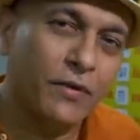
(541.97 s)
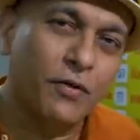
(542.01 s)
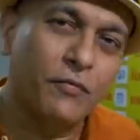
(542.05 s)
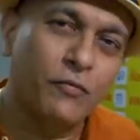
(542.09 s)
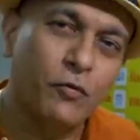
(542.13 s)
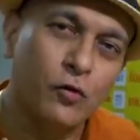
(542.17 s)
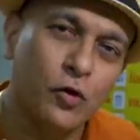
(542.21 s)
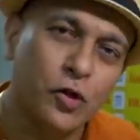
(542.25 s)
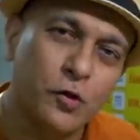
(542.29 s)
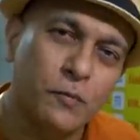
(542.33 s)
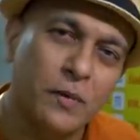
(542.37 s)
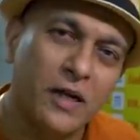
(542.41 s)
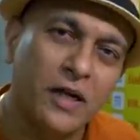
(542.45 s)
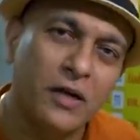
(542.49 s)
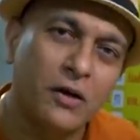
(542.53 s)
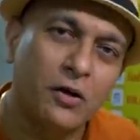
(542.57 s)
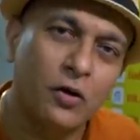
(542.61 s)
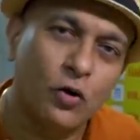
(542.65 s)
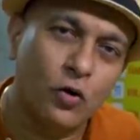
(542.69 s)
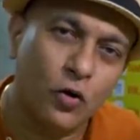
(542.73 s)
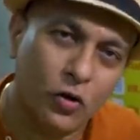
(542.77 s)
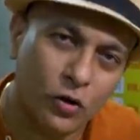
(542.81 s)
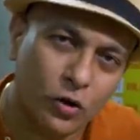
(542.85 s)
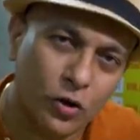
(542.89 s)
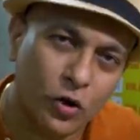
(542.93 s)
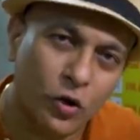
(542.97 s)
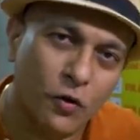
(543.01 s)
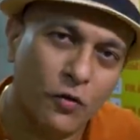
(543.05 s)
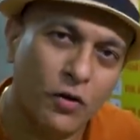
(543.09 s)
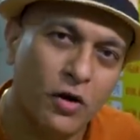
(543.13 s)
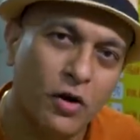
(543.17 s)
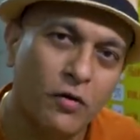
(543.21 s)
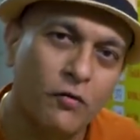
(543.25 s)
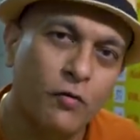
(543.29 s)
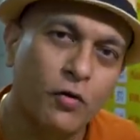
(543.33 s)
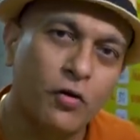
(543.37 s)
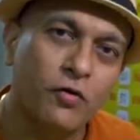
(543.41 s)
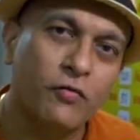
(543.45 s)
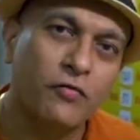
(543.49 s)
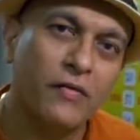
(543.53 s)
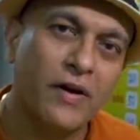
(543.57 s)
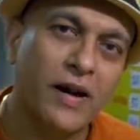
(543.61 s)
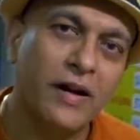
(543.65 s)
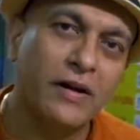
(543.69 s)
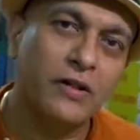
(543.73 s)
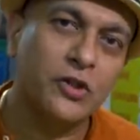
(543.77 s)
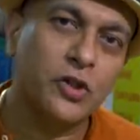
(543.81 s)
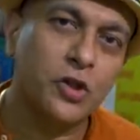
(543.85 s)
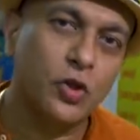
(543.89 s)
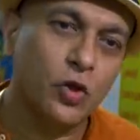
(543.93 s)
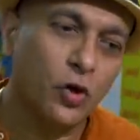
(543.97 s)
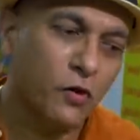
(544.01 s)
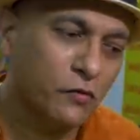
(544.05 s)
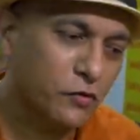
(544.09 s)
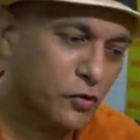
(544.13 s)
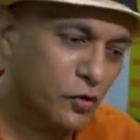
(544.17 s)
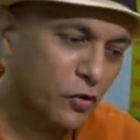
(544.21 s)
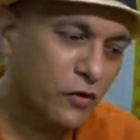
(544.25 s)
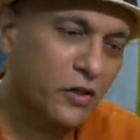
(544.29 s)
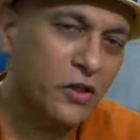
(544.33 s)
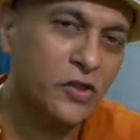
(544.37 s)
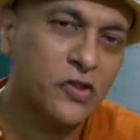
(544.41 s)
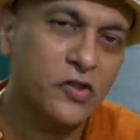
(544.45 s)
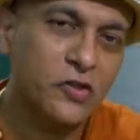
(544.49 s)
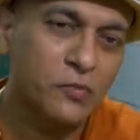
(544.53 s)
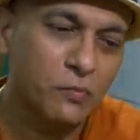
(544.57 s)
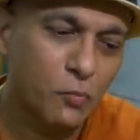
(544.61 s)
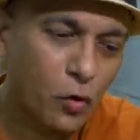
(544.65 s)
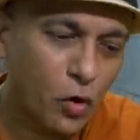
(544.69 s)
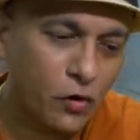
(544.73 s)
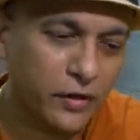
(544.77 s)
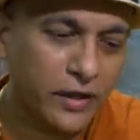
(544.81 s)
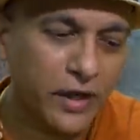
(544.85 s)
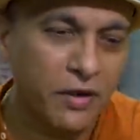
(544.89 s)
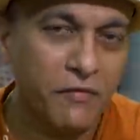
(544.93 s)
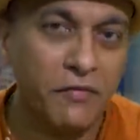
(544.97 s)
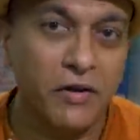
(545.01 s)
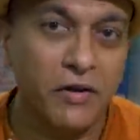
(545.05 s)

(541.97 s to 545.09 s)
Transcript: the food's being cooked over a wood fired stove, so there's smoke